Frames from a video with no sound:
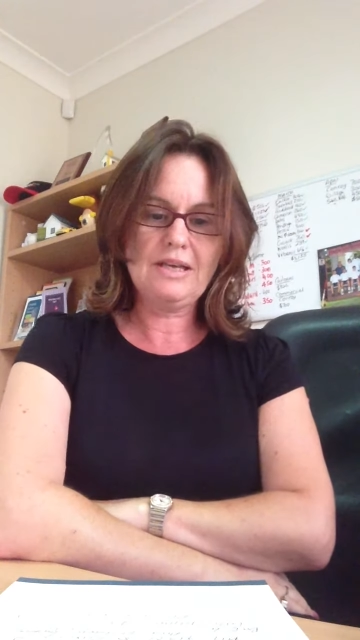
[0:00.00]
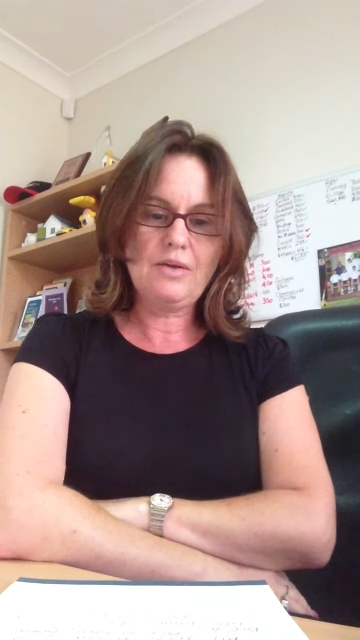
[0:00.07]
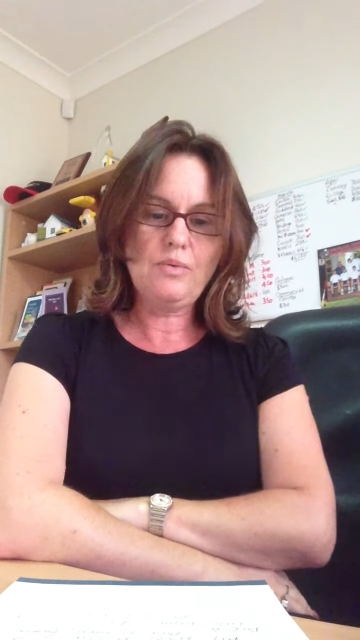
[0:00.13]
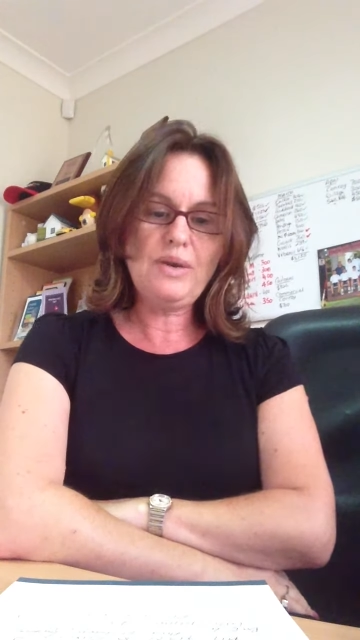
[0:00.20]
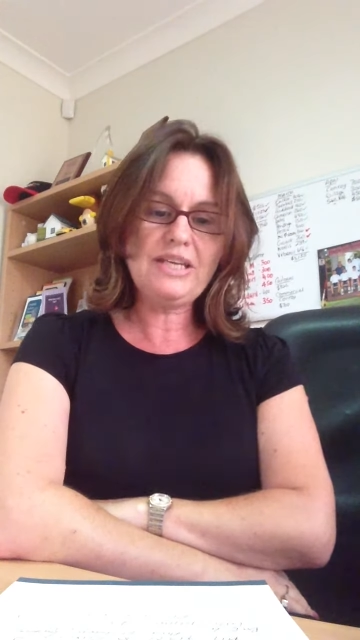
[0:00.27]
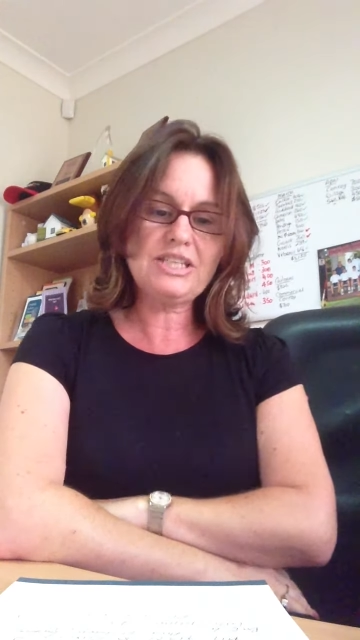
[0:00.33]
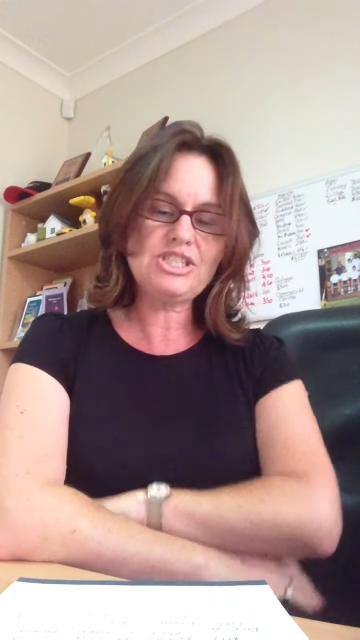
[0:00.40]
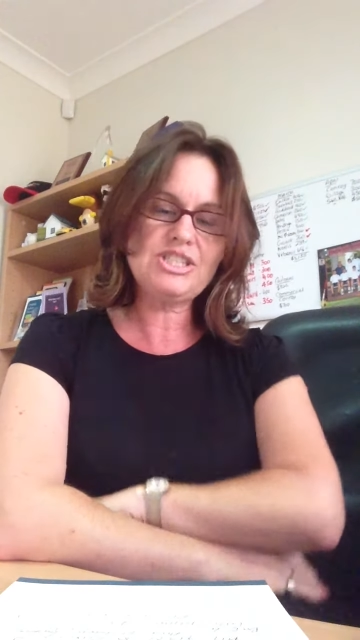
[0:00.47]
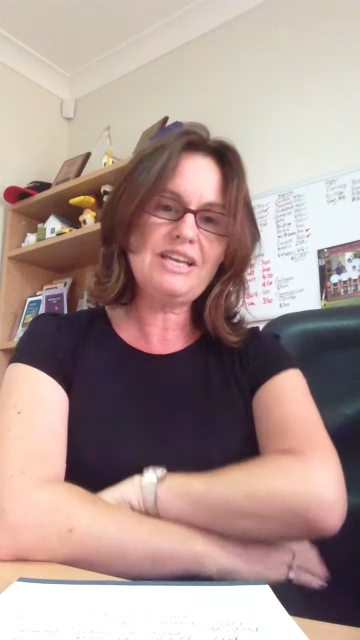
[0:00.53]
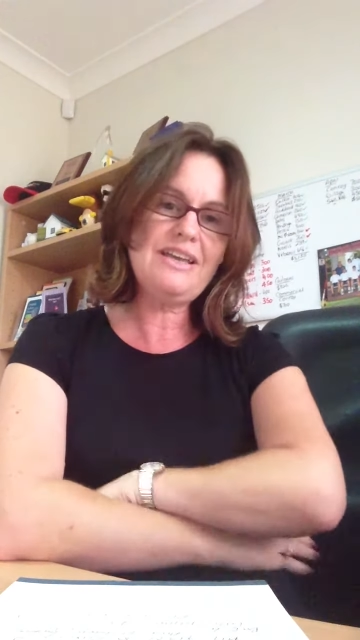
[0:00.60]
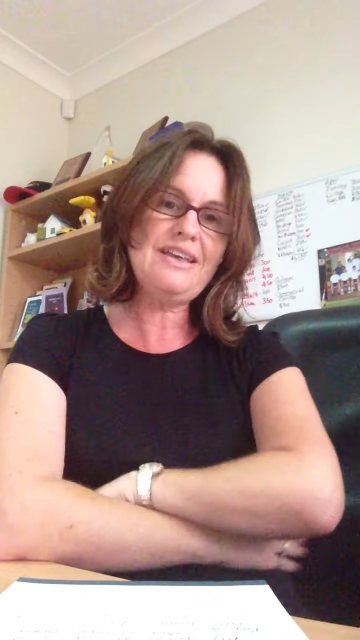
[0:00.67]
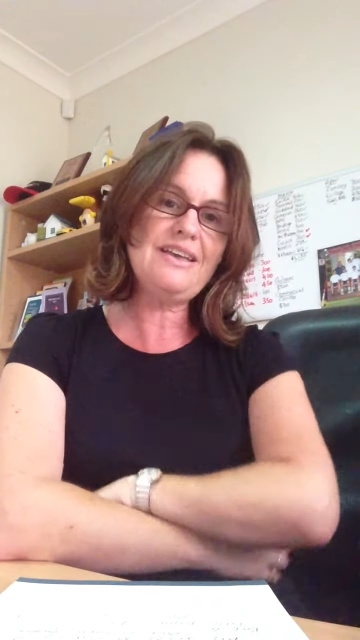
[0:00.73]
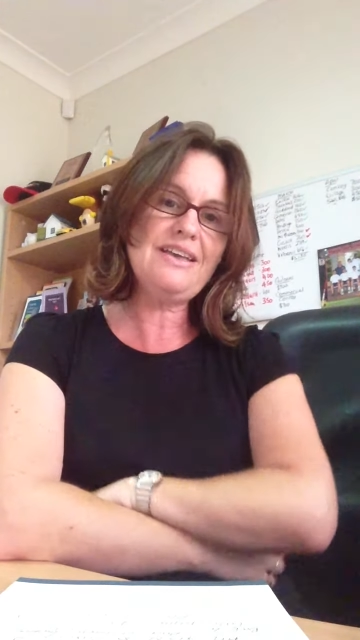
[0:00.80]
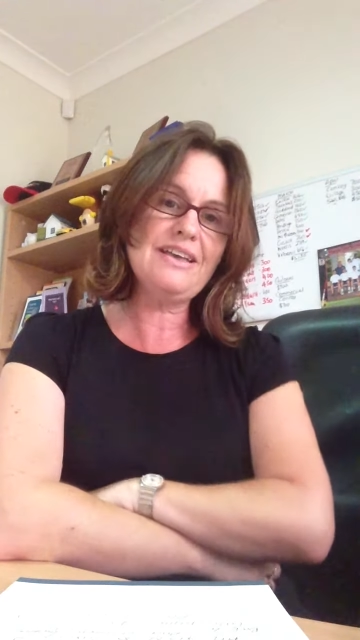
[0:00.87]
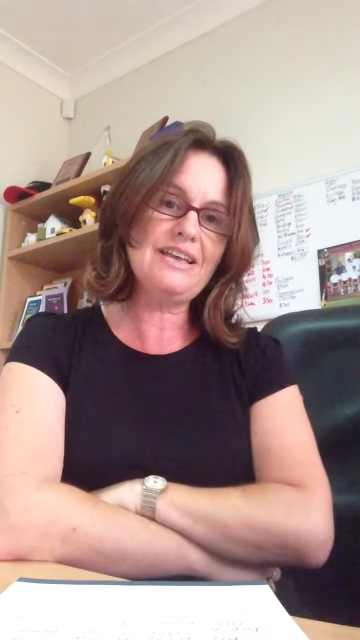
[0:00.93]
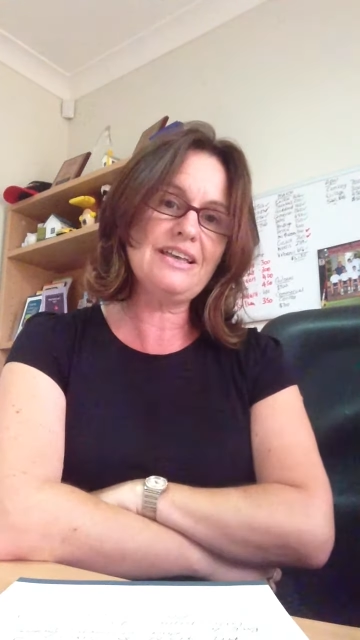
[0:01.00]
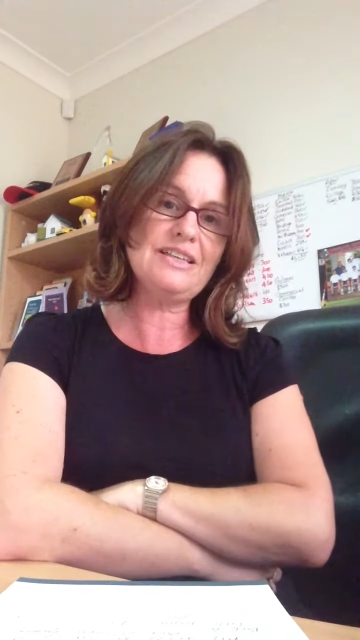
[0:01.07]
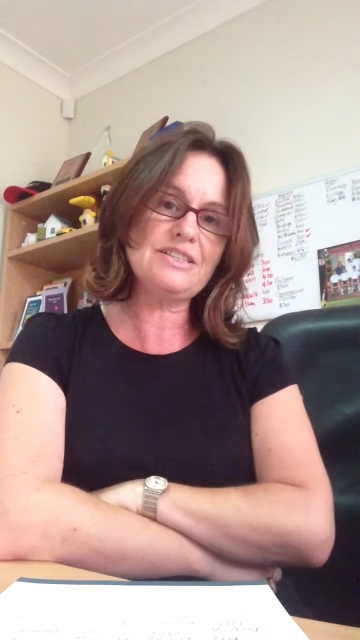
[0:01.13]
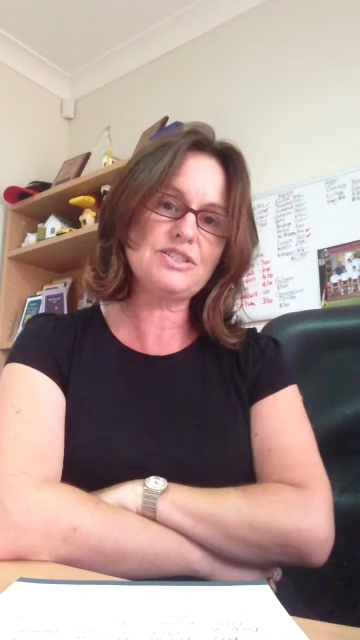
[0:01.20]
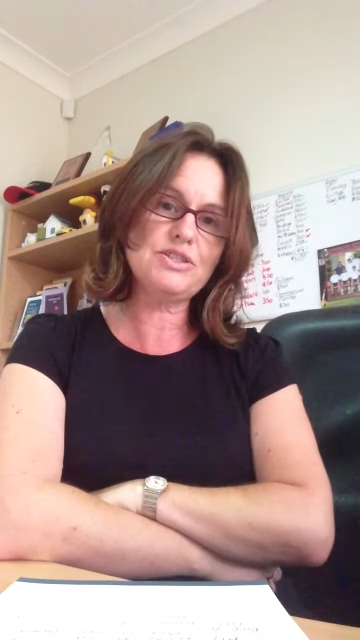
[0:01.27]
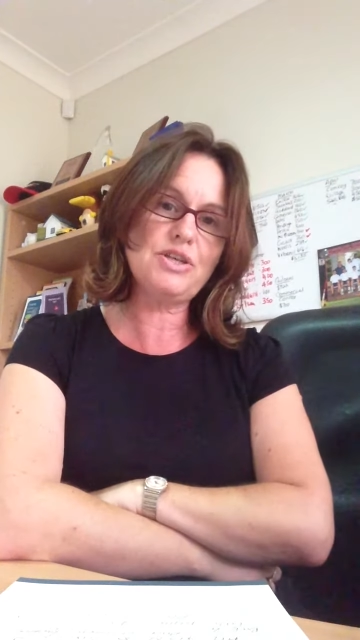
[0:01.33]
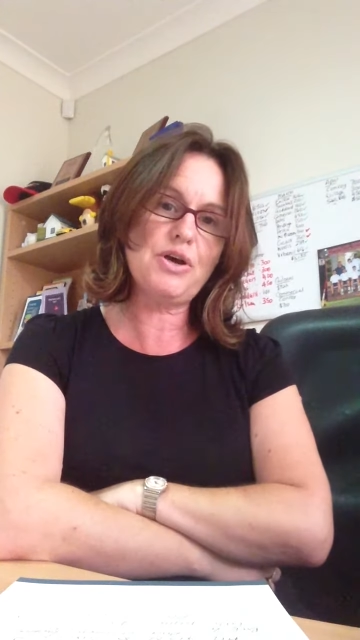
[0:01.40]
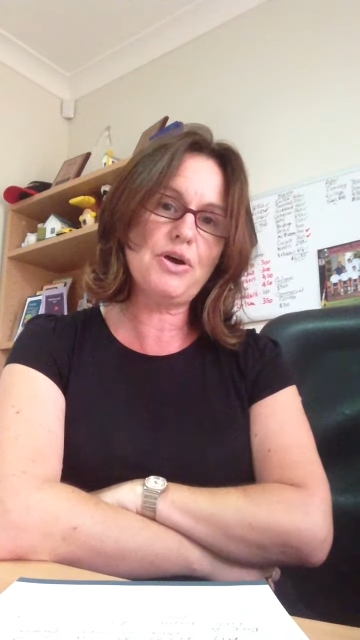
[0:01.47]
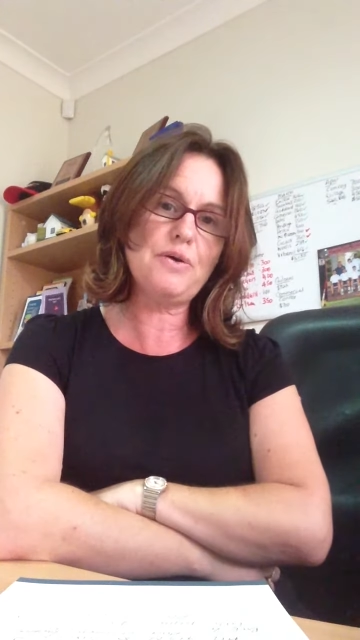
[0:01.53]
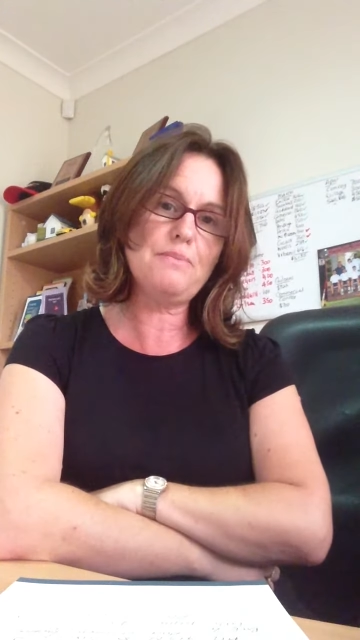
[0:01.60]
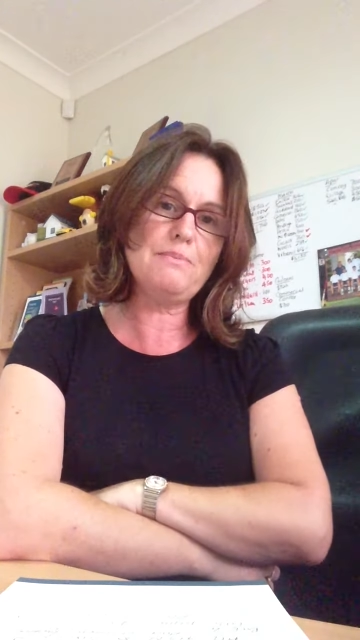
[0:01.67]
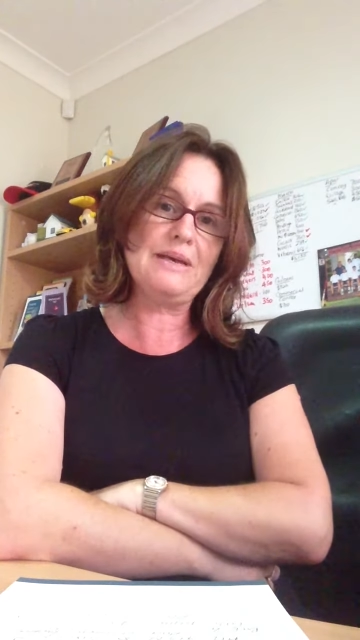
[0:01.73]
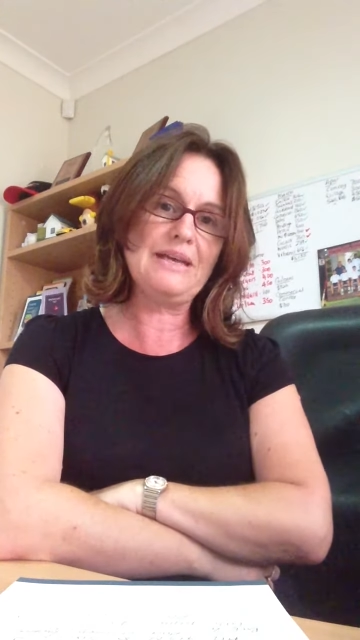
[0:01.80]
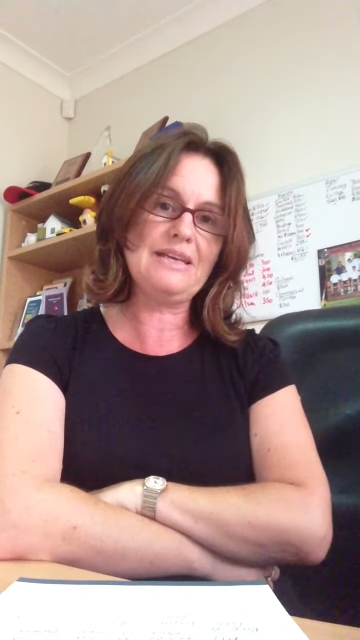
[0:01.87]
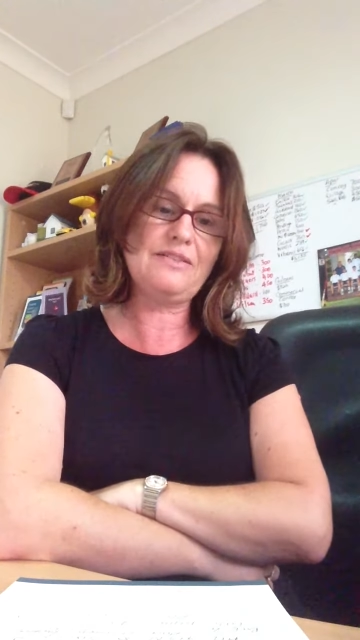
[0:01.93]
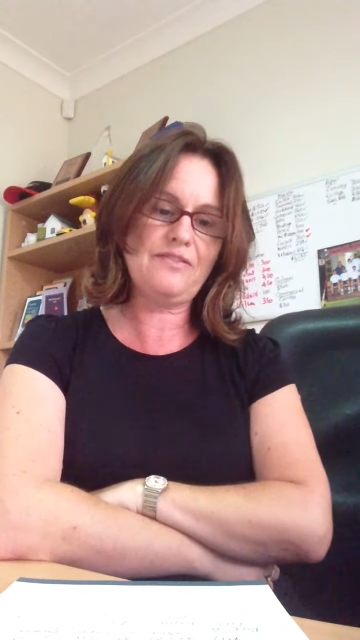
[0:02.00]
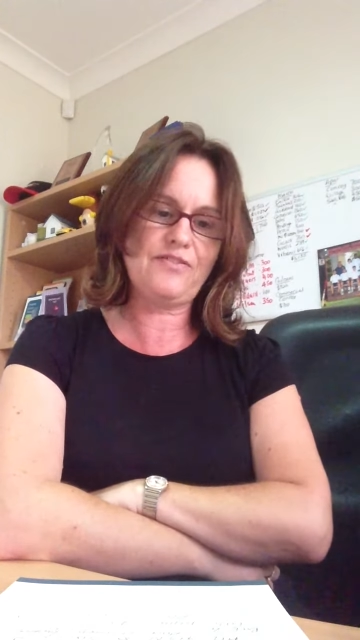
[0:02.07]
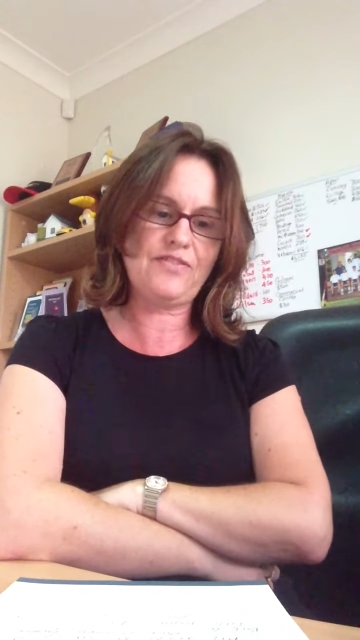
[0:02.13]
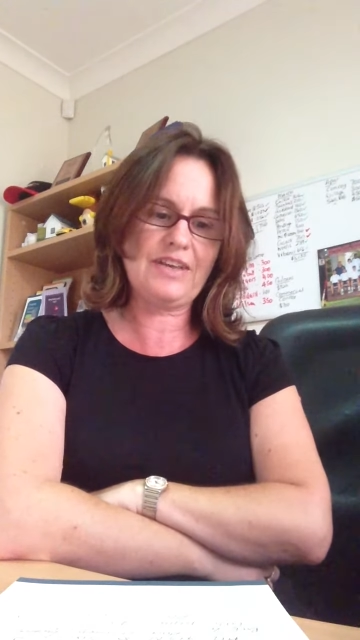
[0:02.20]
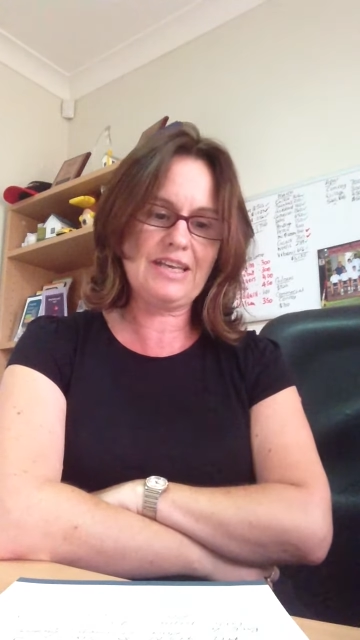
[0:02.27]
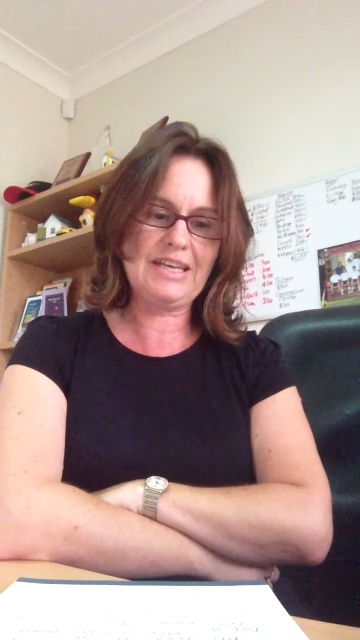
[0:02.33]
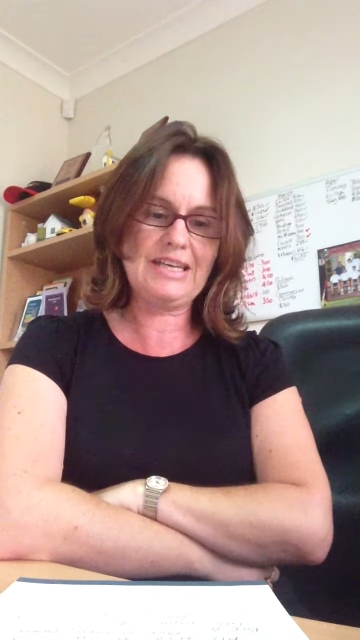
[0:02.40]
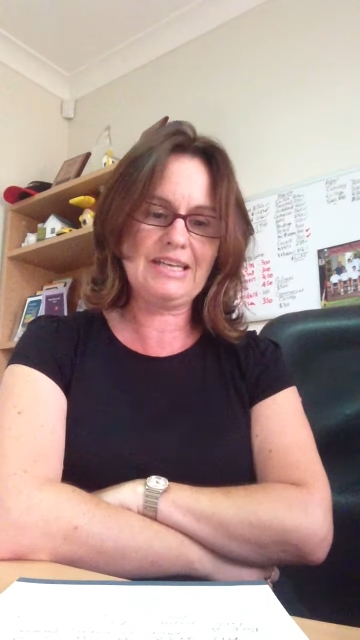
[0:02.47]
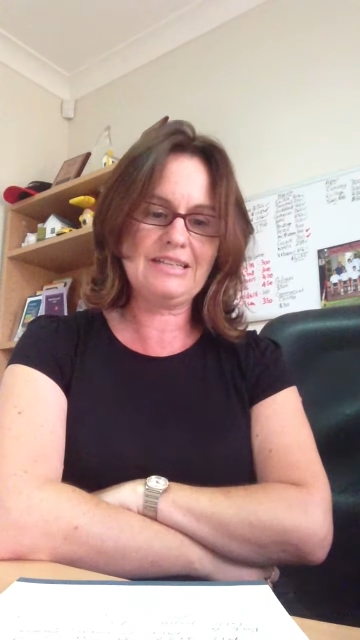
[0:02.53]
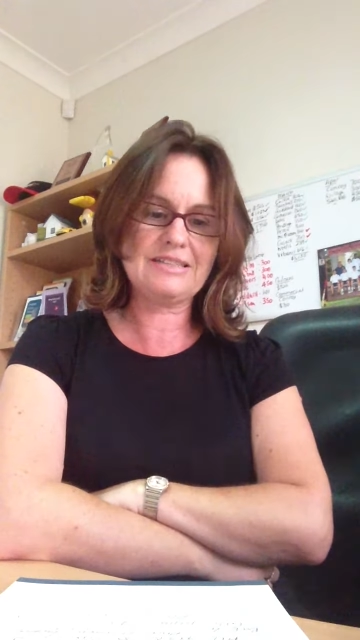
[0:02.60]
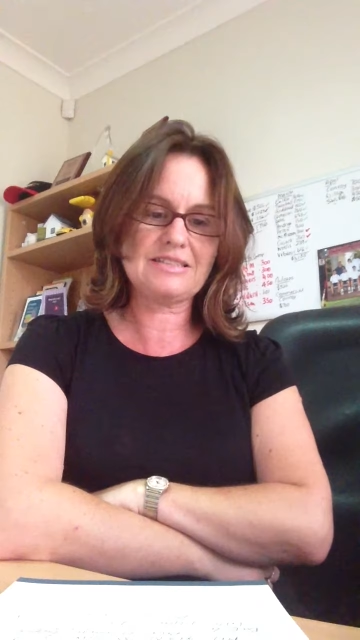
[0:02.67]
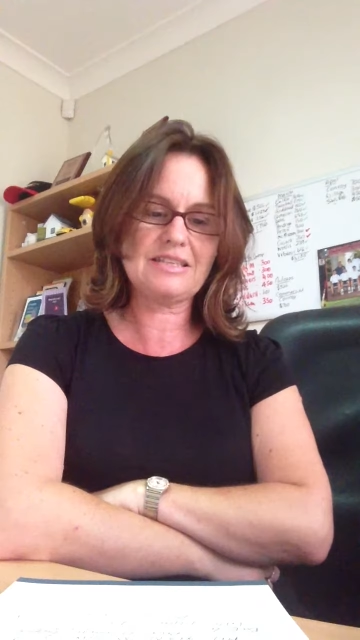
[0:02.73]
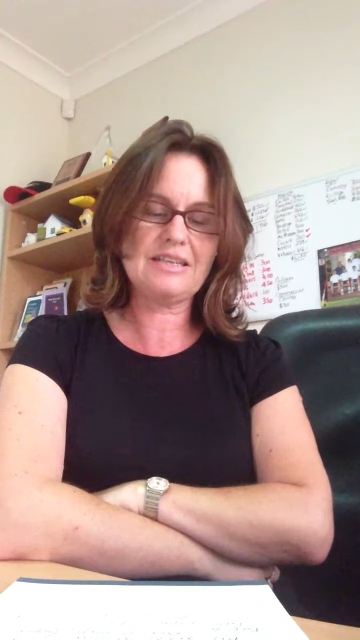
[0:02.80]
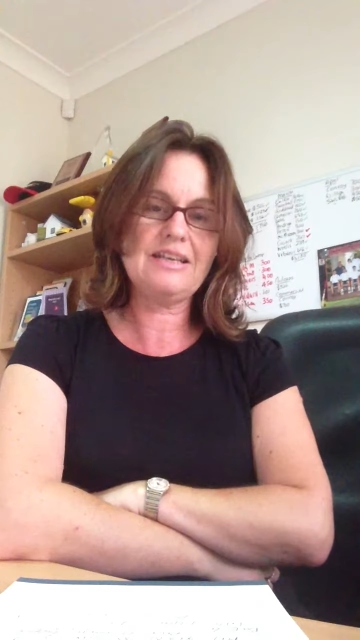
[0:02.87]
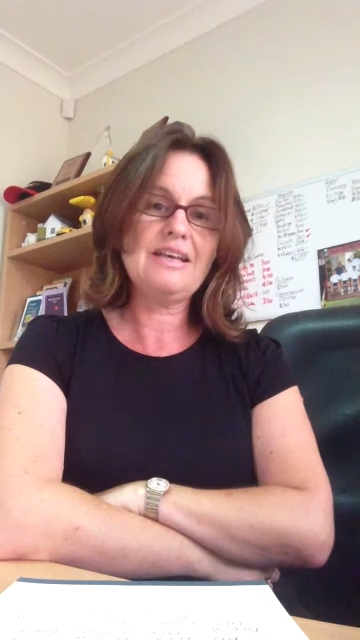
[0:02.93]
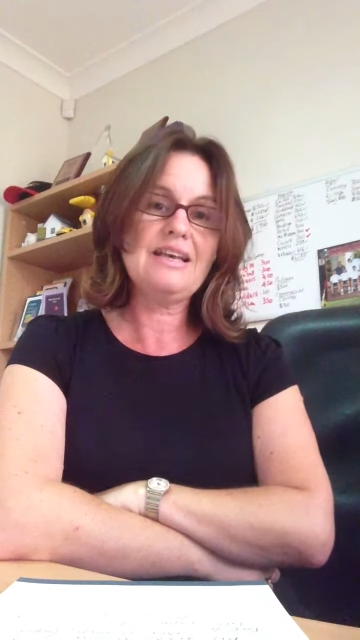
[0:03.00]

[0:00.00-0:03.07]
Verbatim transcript: which is no mean feat.